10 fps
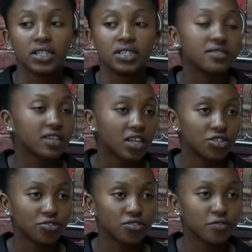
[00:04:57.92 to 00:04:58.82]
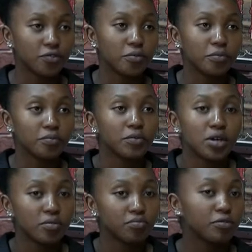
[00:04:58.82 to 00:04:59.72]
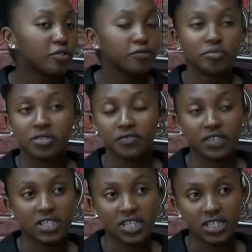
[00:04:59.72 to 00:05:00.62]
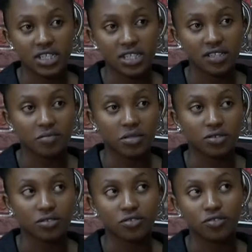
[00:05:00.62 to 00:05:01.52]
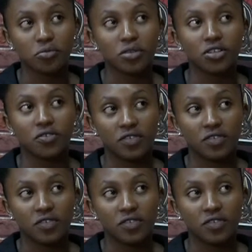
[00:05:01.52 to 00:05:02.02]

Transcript: discussions from people from different entities because so many of